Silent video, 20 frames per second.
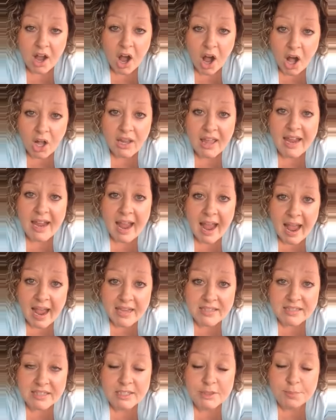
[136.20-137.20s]
All I
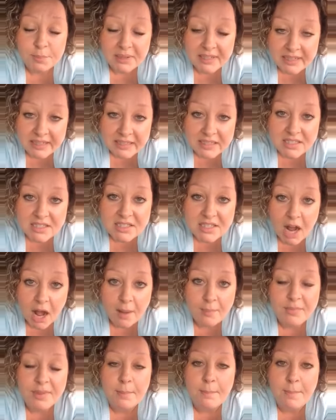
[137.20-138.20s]
ask is please
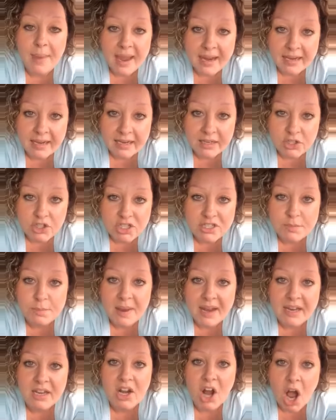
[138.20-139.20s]
stop the begging, just
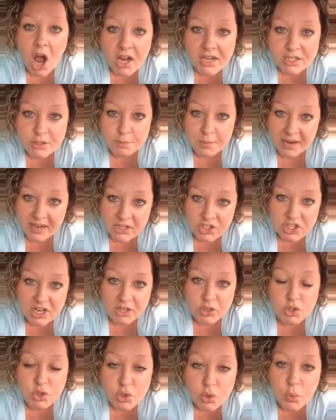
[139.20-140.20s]
make an honest paycheck,
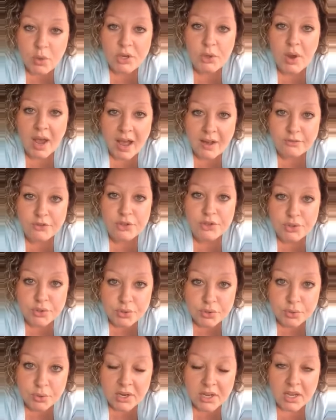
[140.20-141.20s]
do what you have to
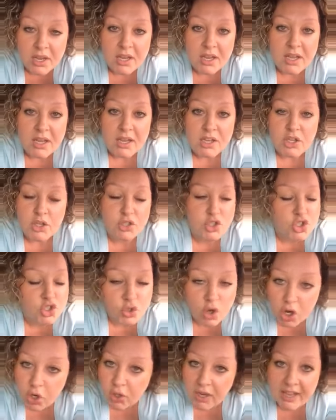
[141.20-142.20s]
do.
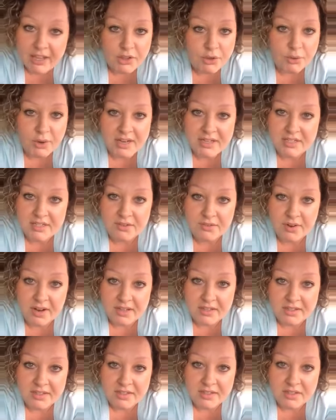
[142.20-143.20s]
Struggle like the rest of
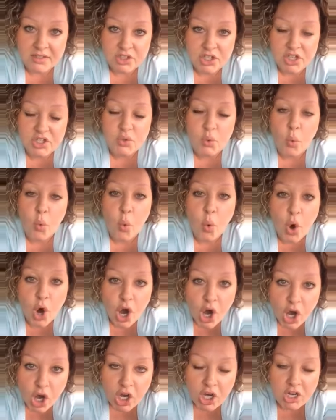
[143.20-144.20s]
us. Just
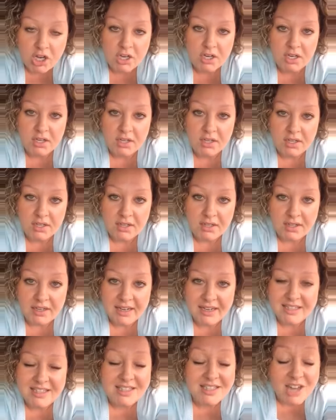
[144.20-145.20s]
work.
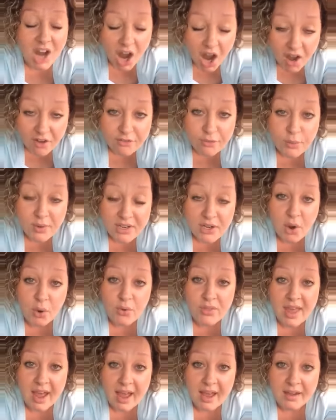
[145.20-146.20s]
It's tough. We know
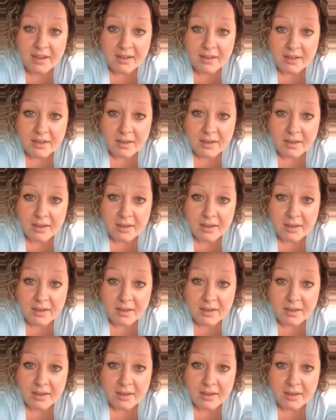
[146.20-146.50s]
that.